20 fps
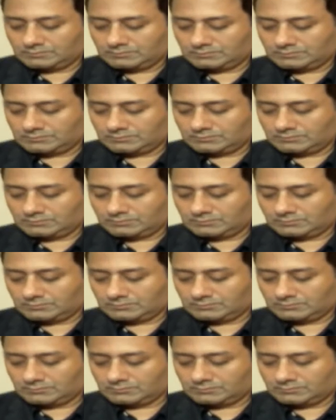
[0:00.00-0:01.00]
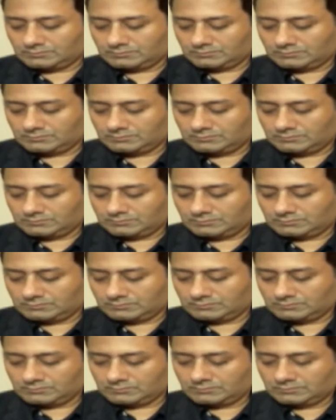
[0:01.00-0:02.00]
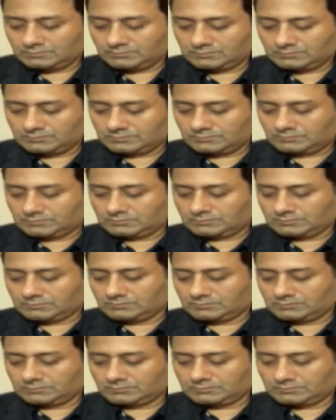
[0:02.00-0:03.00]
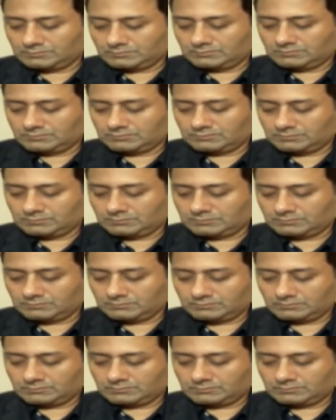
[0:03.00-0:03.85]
[no speech]